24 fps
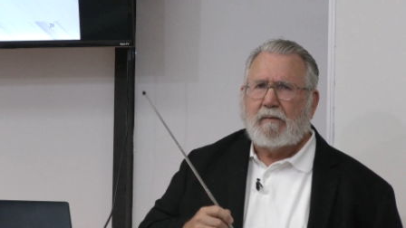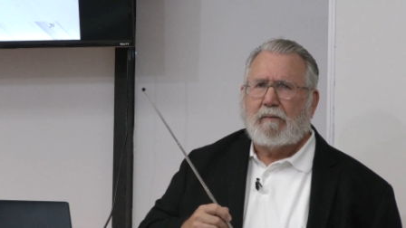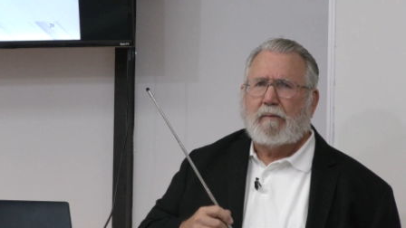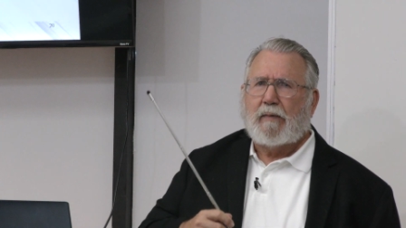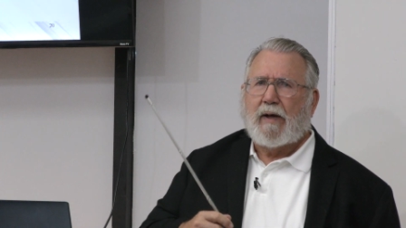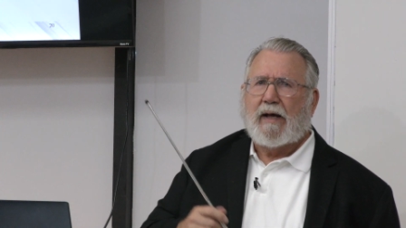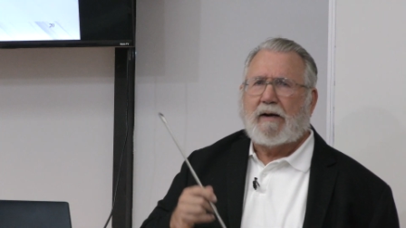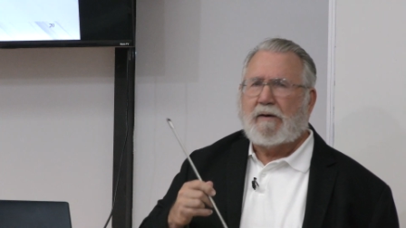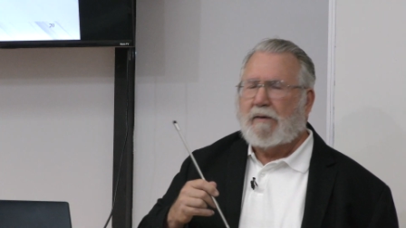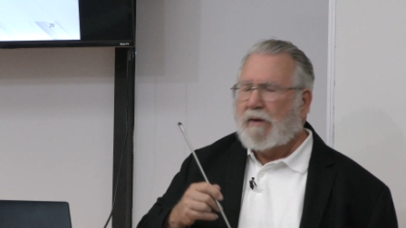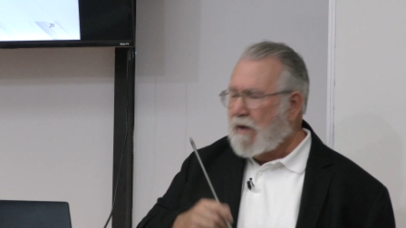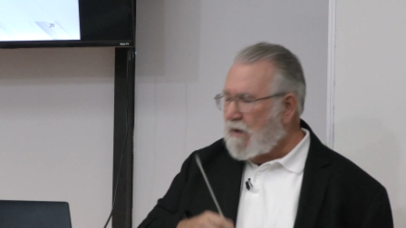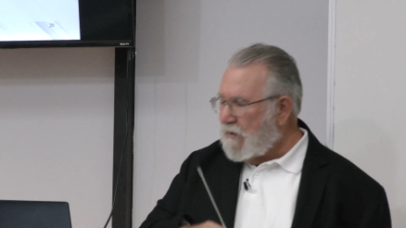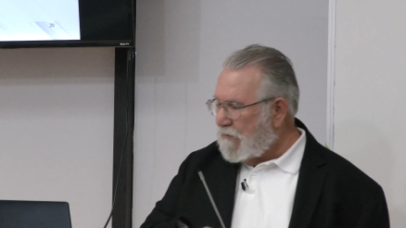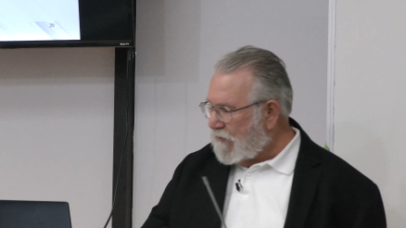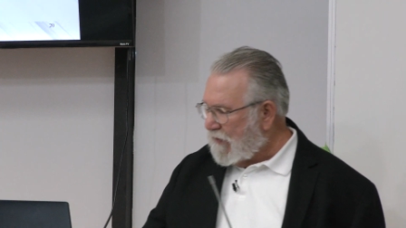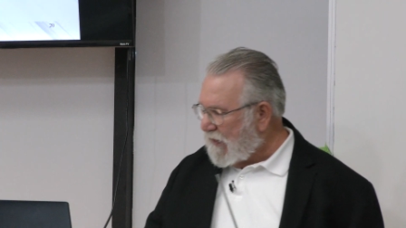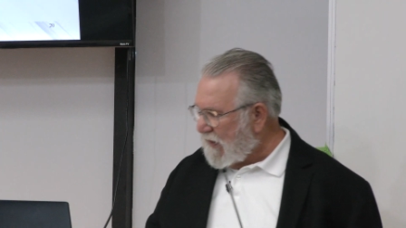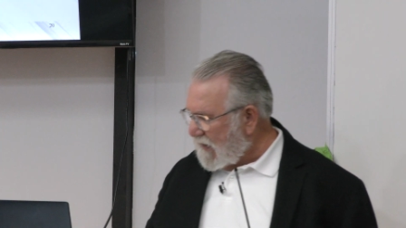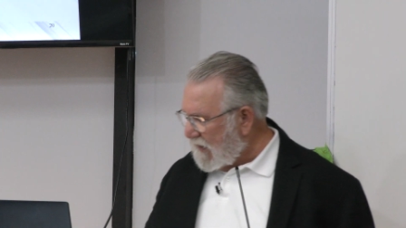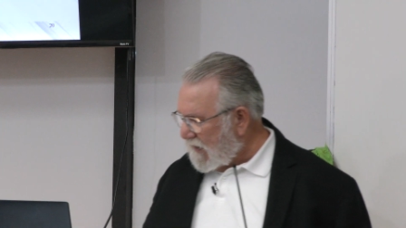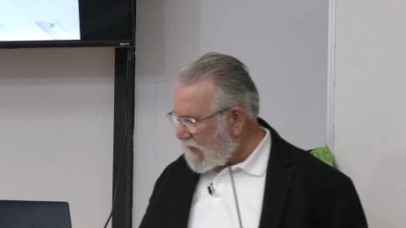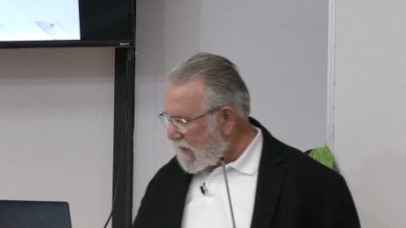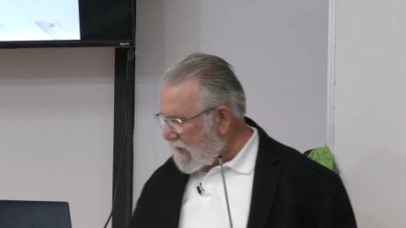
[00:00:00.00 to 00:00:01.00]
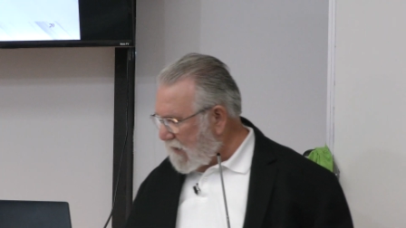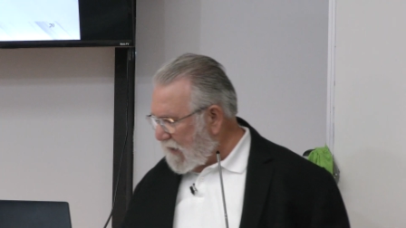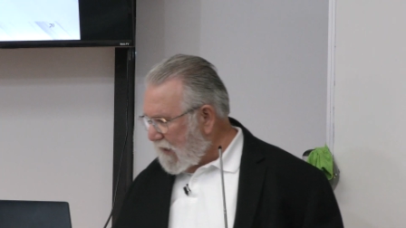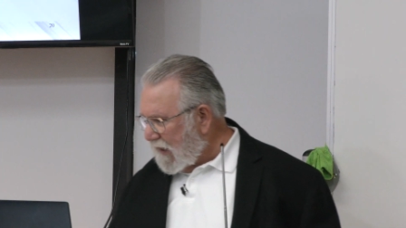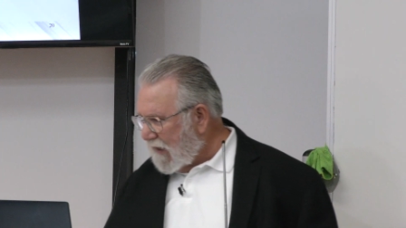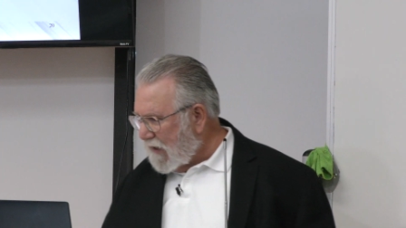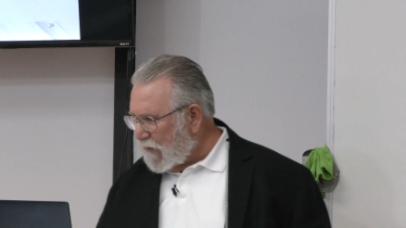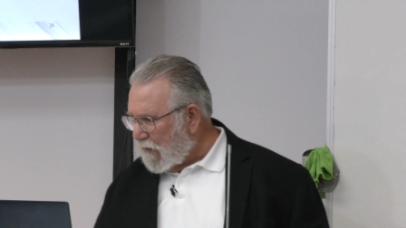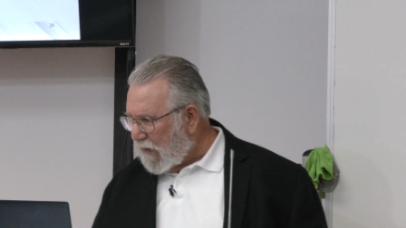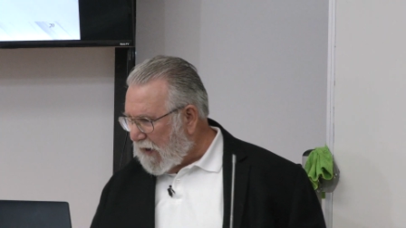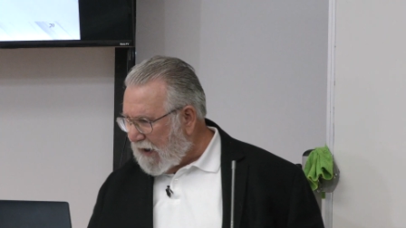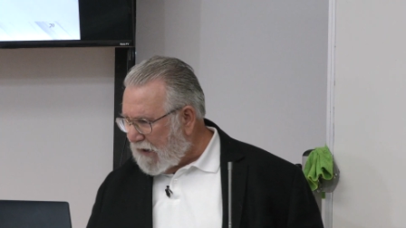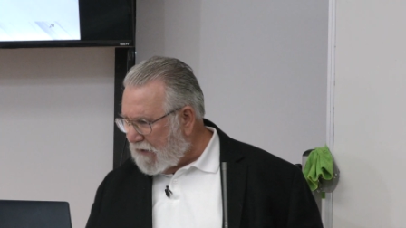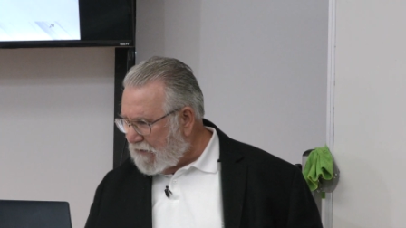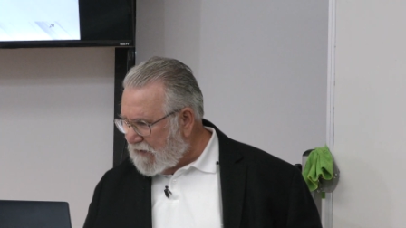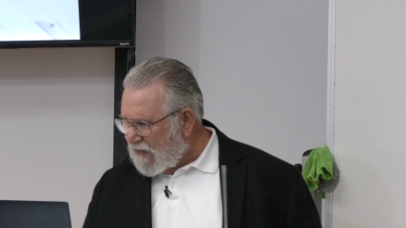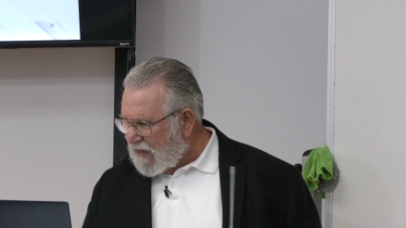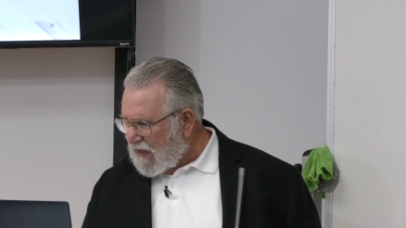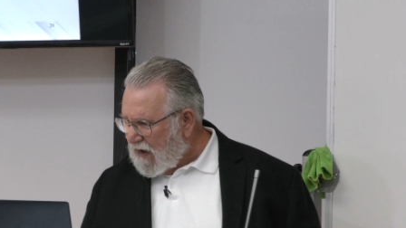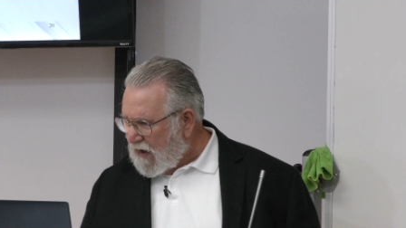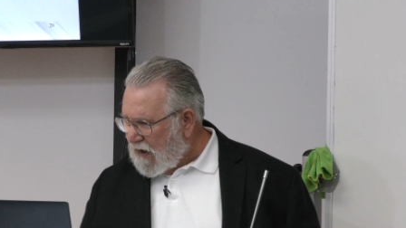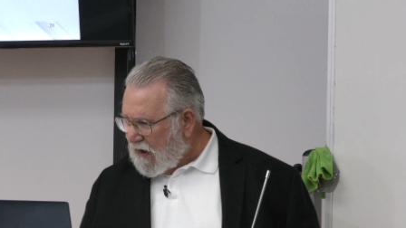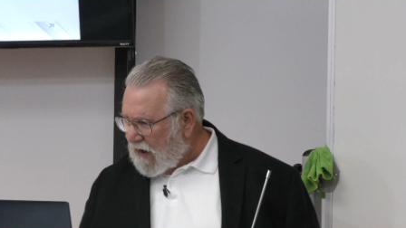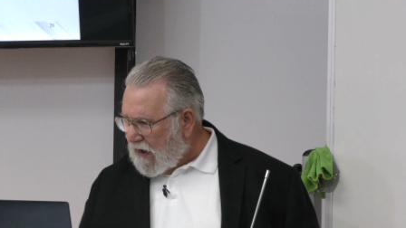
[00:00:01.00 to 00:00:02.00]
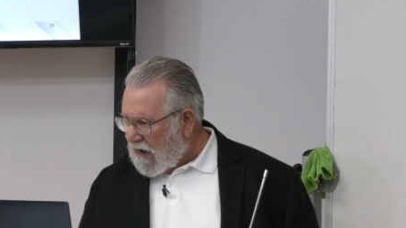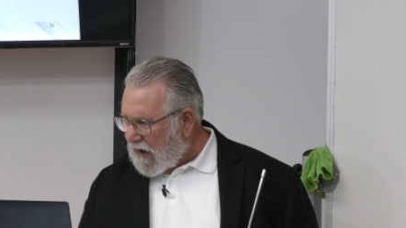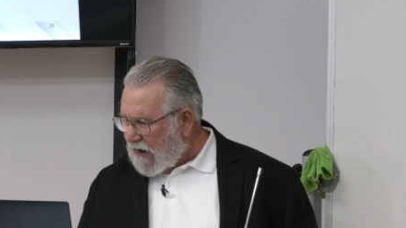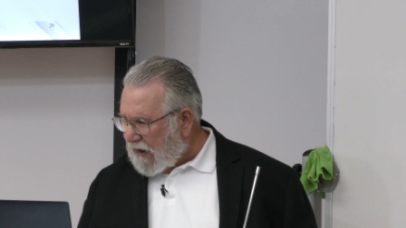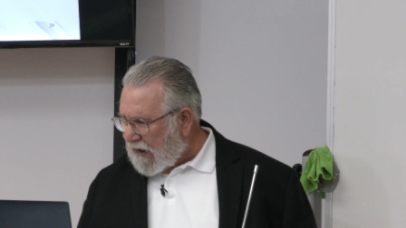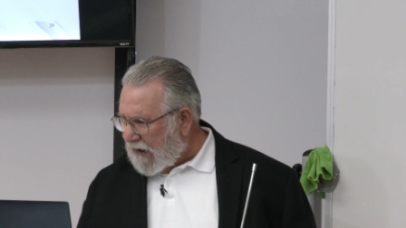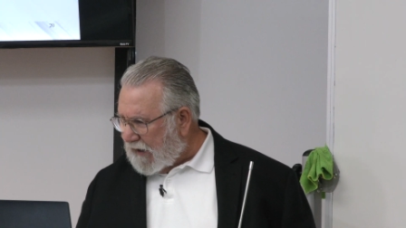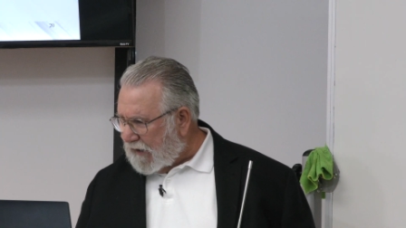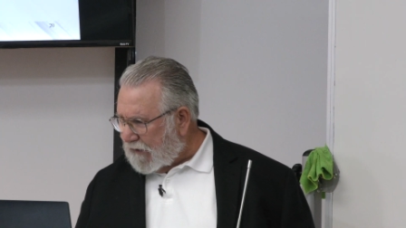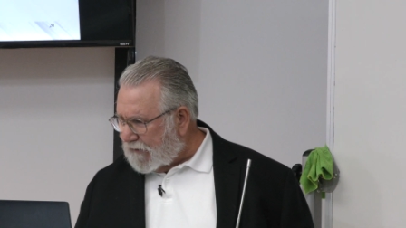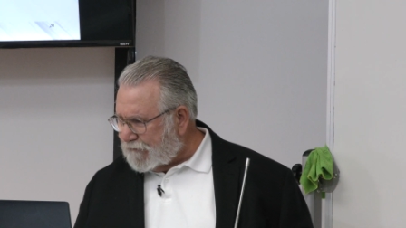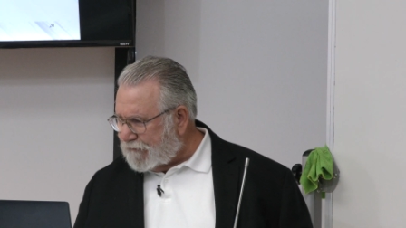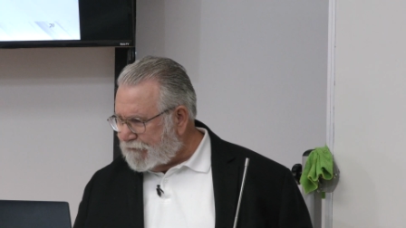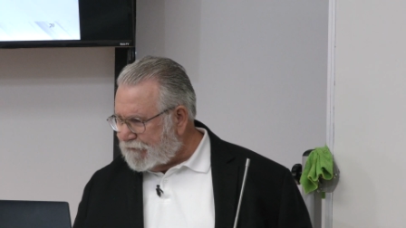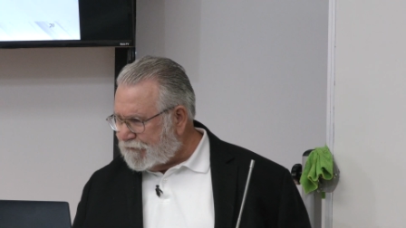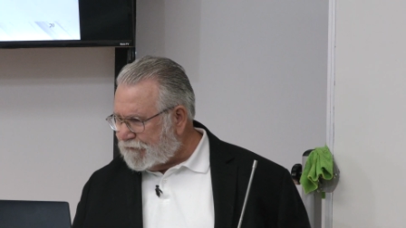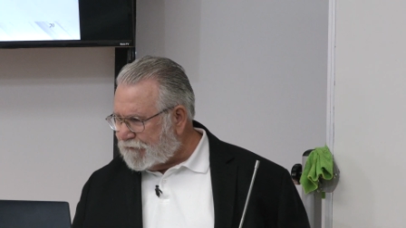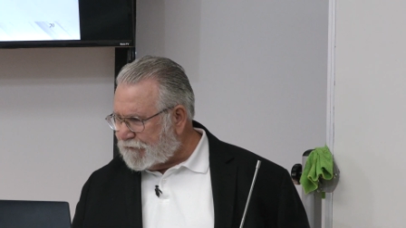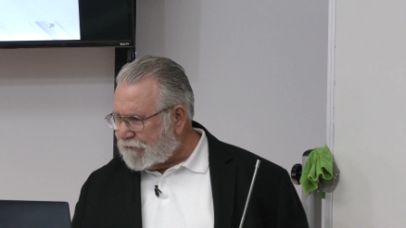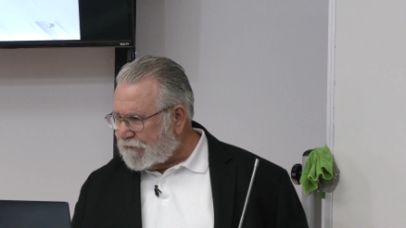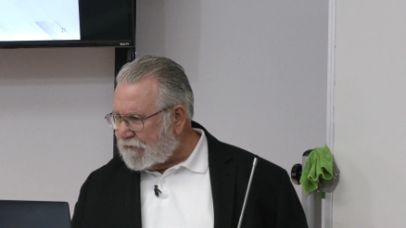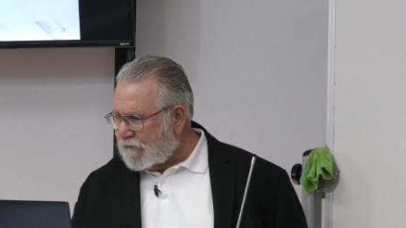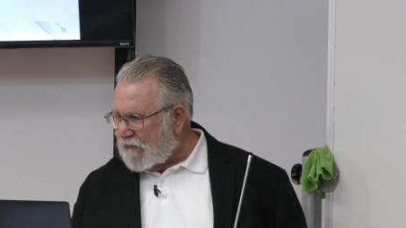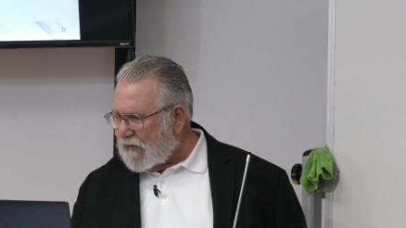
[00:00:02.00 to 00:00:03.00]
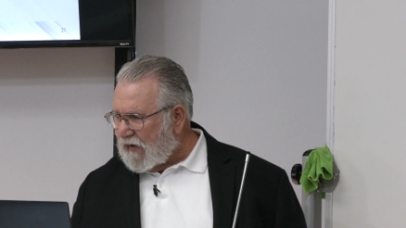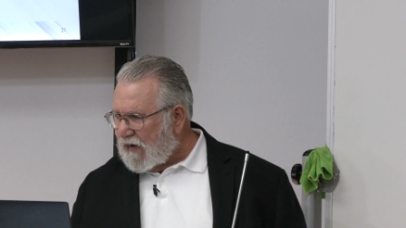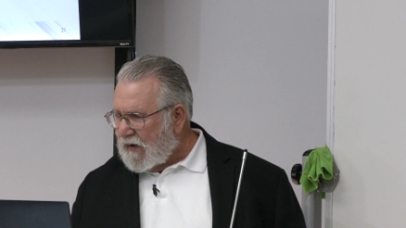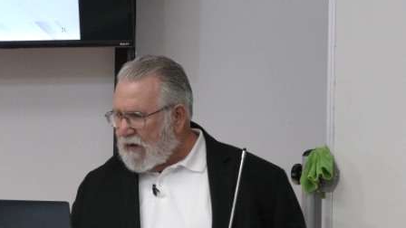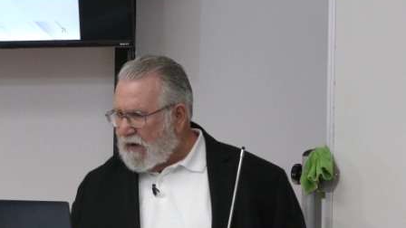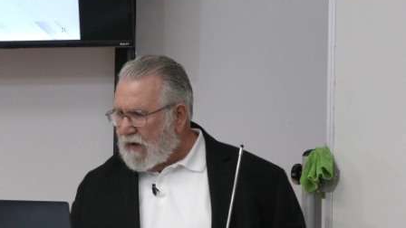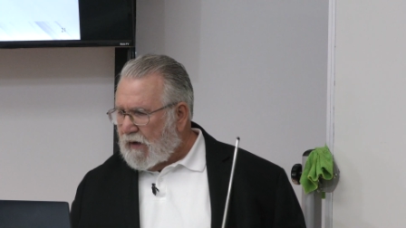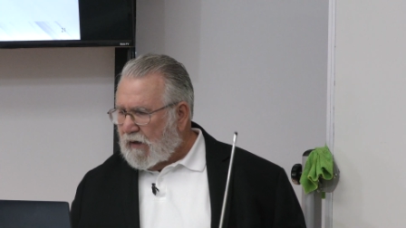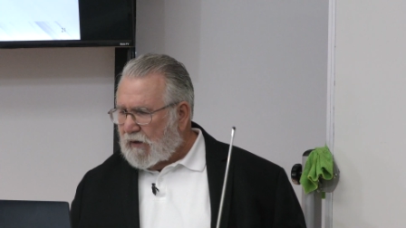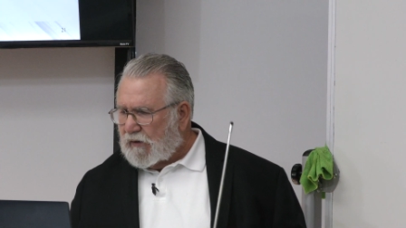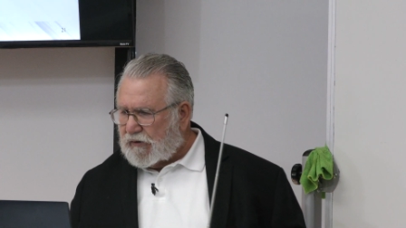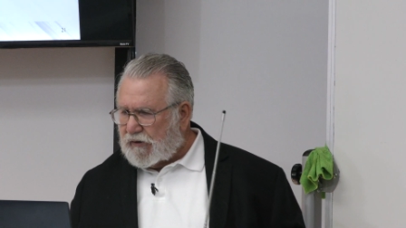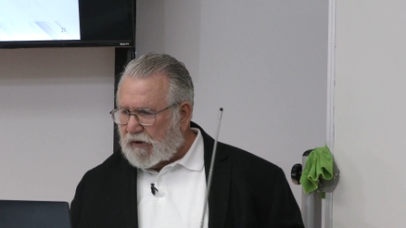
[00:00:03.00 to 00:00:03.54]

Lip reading: But anyway, let's